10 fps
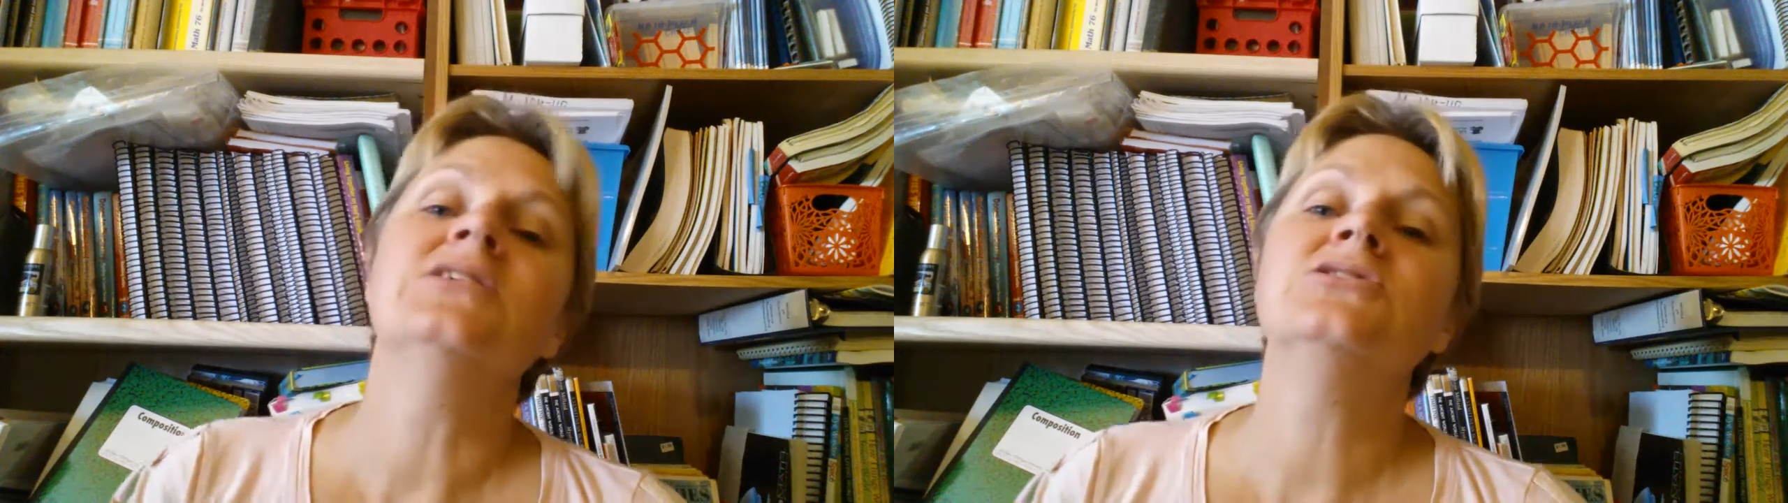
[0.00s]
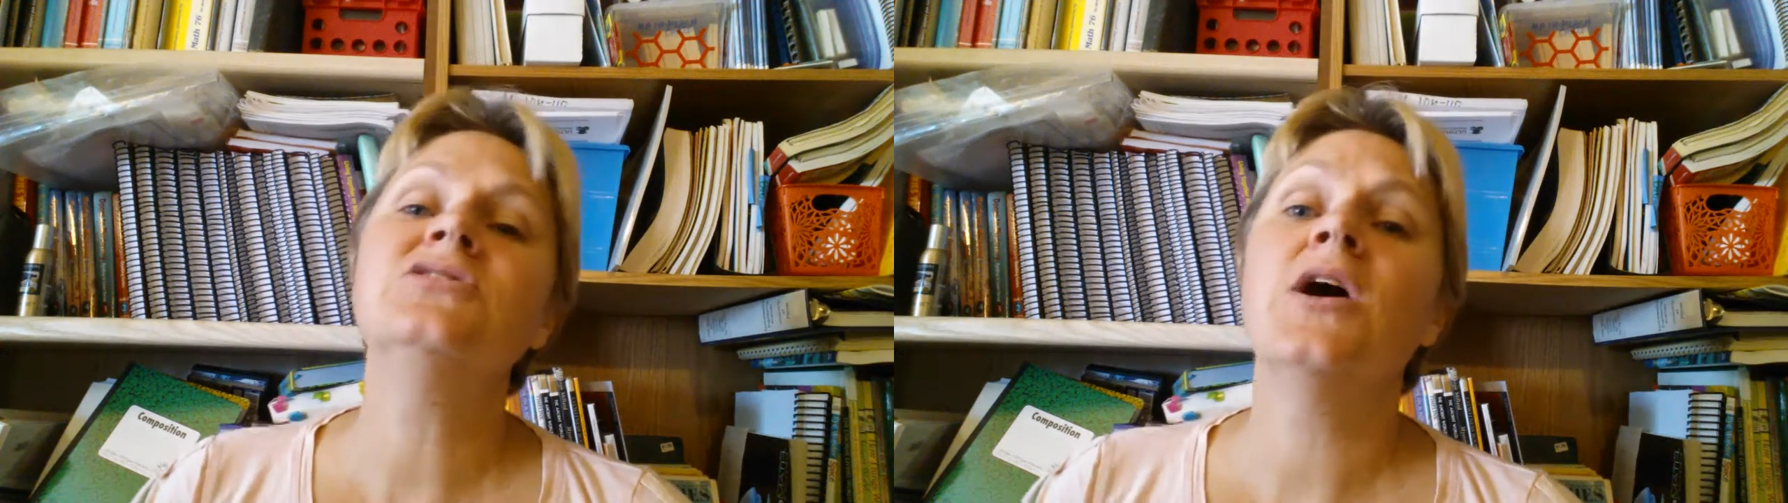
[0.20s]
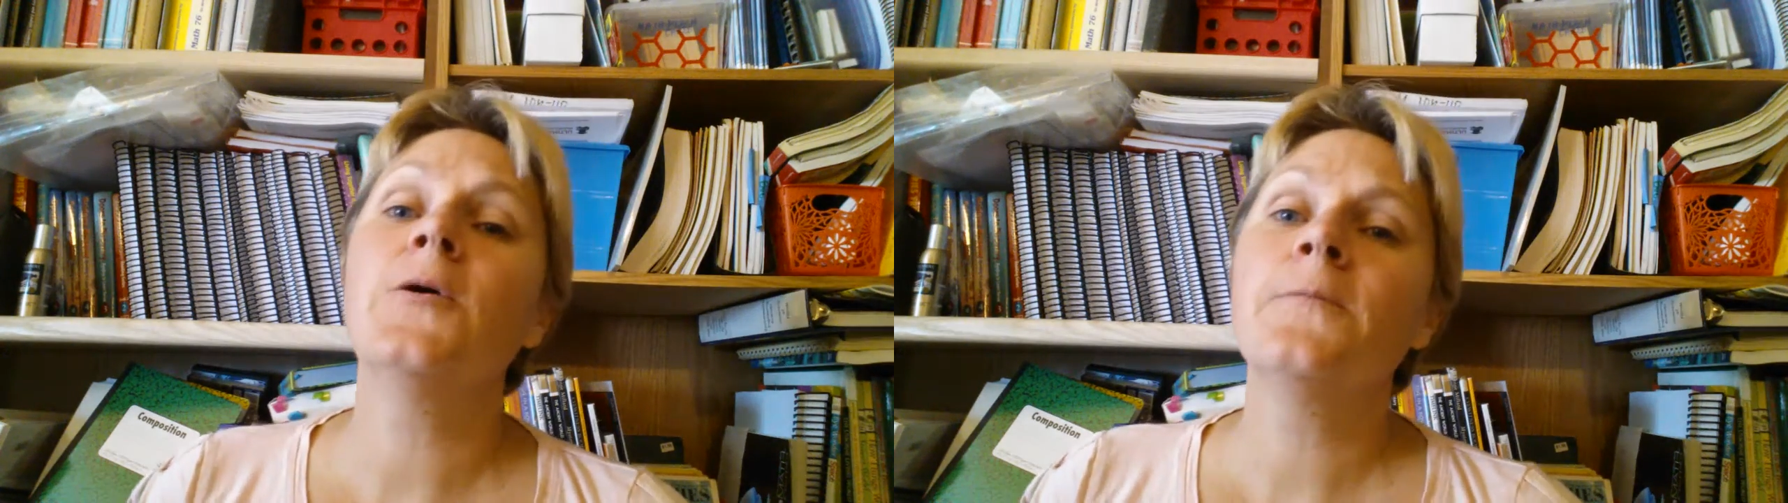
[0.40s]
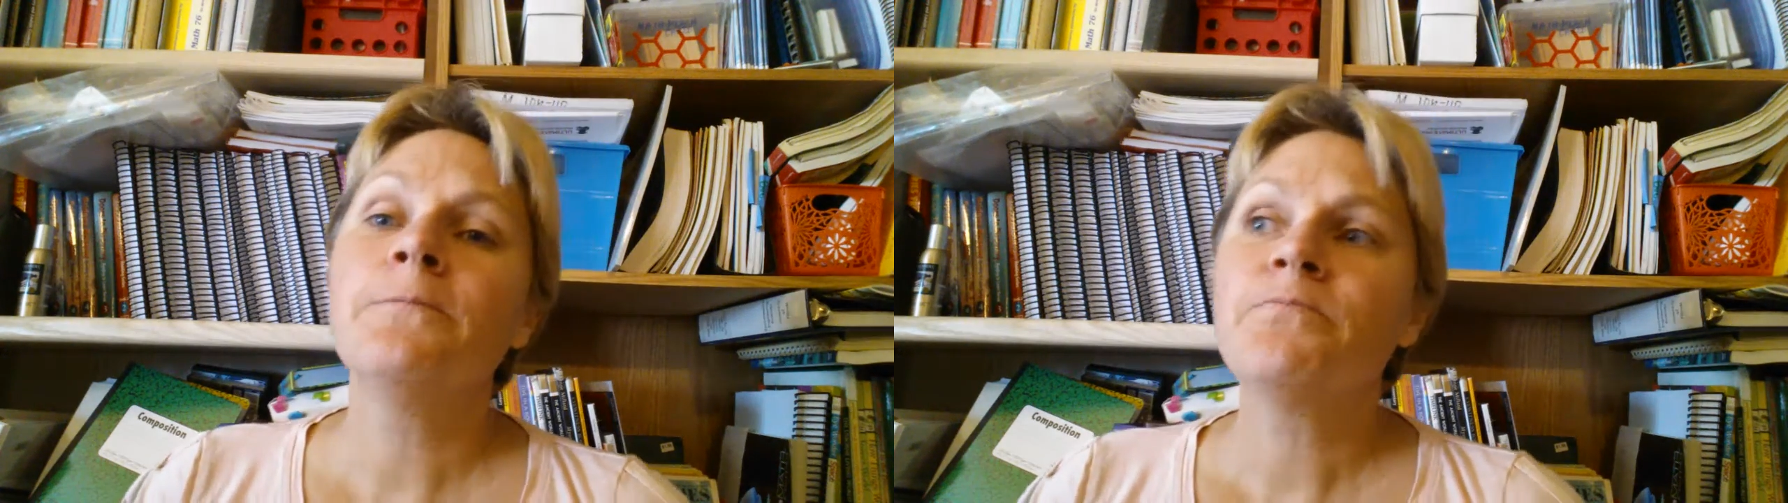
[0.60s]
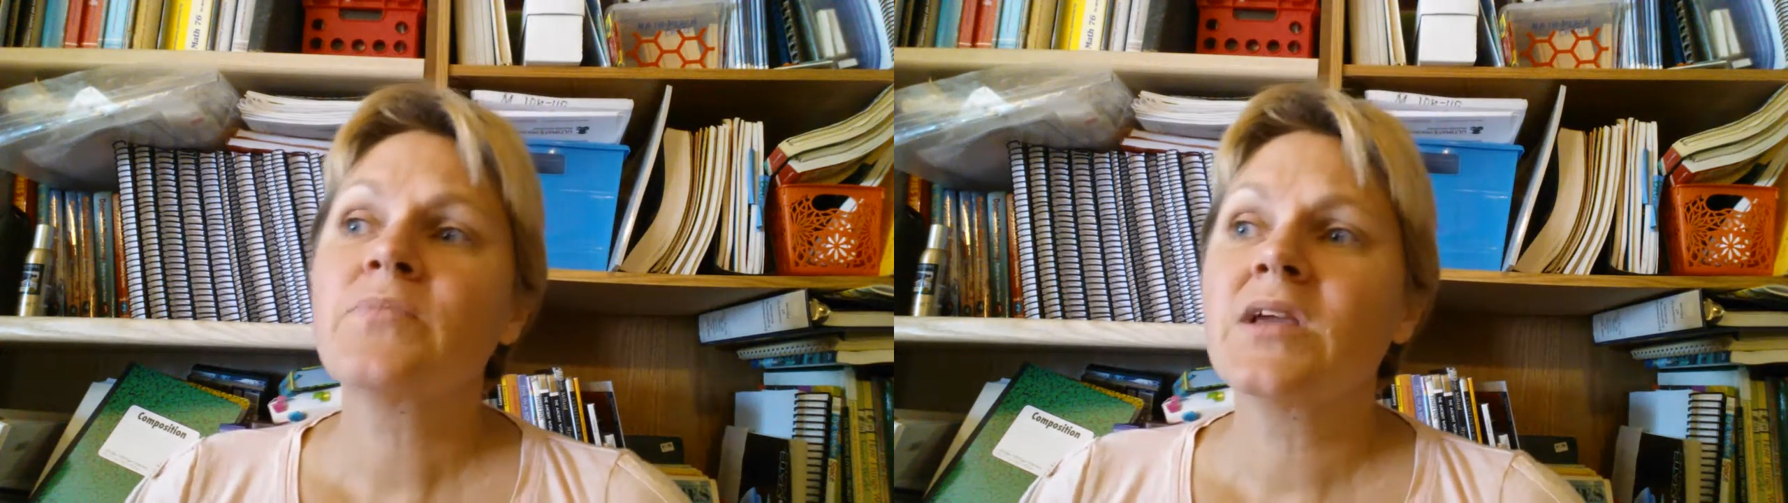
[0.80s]
So
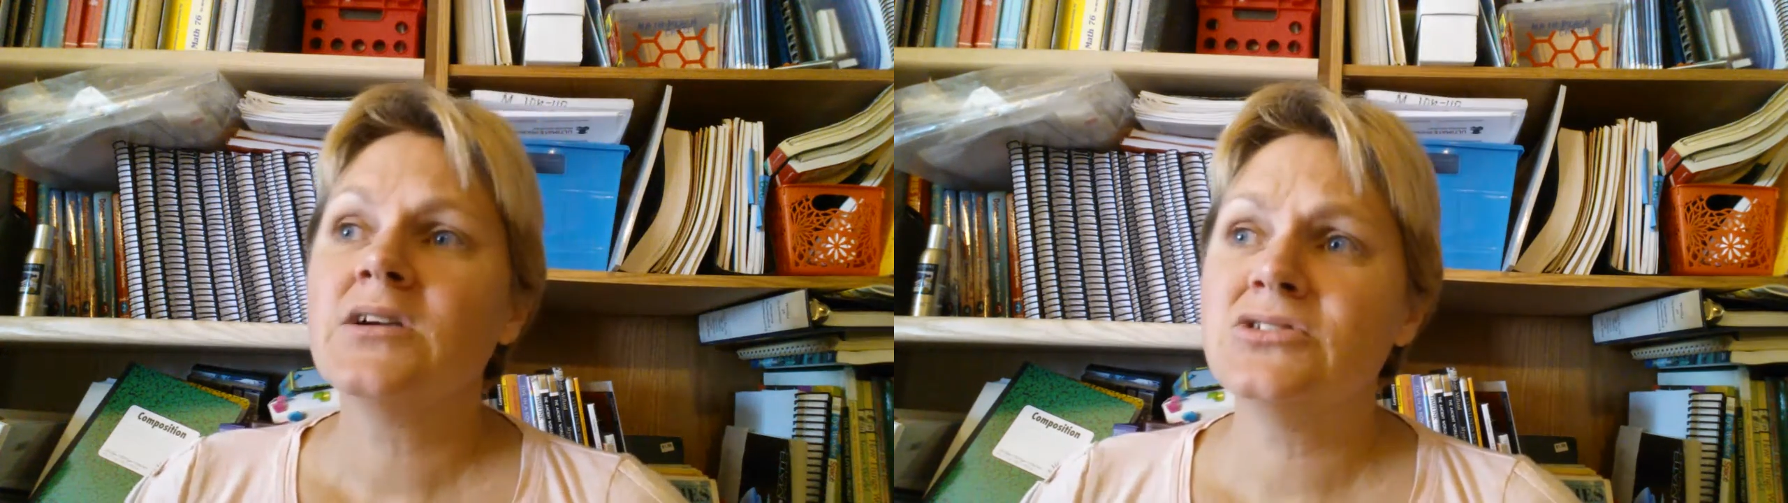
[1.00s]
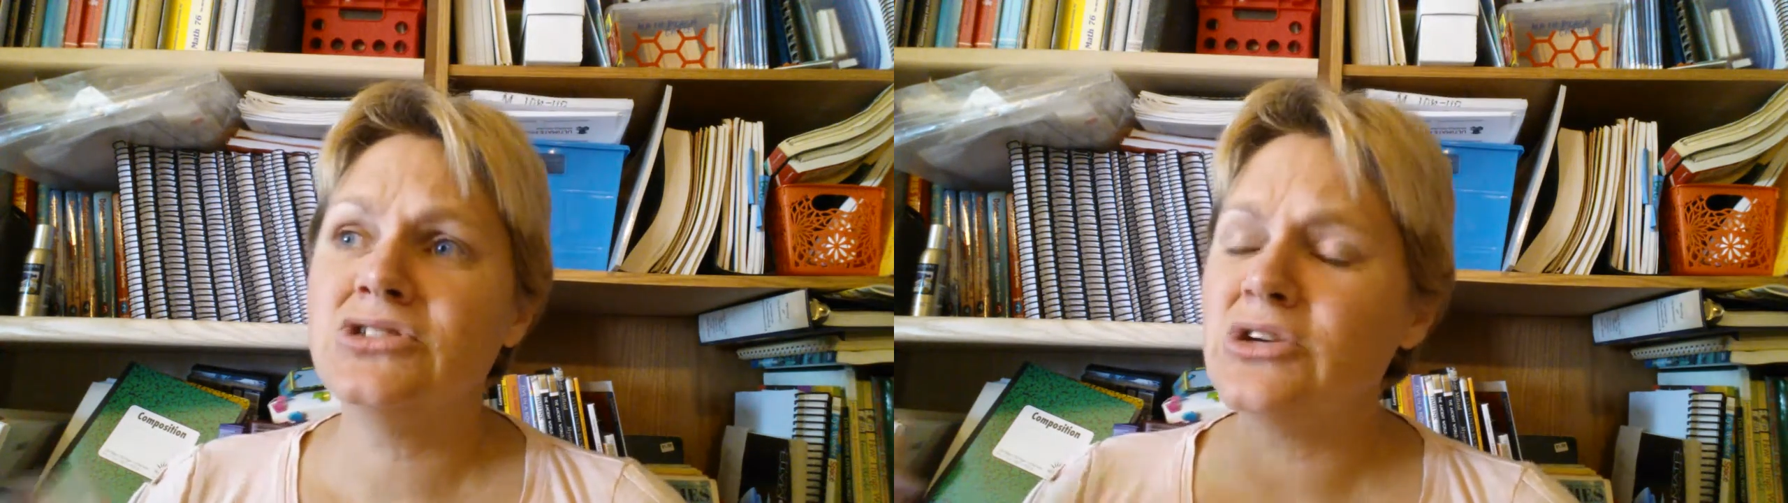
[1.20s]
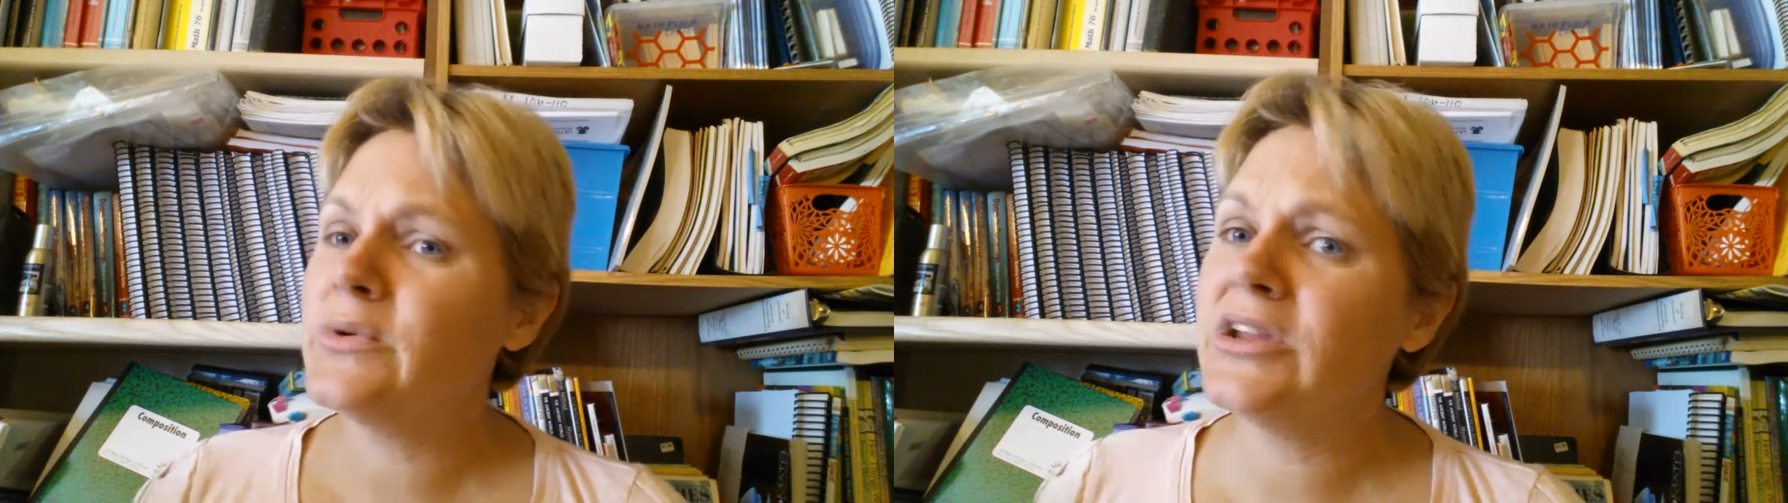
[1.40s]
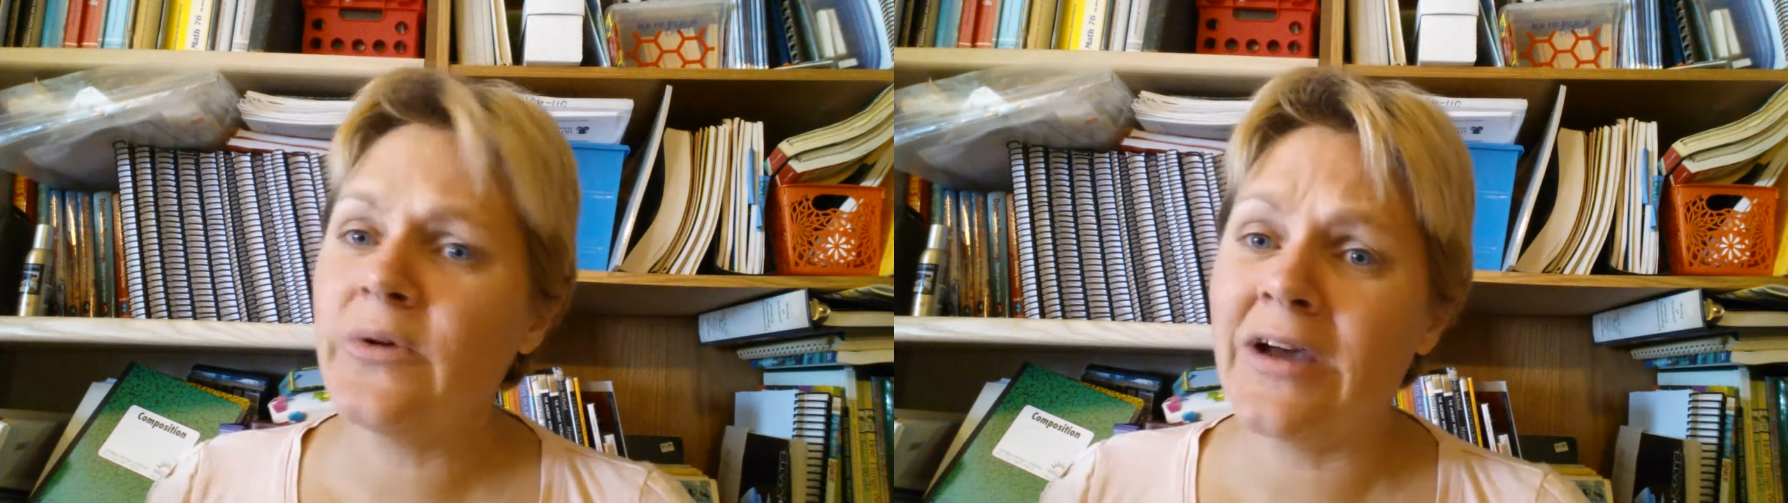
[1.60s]
do what you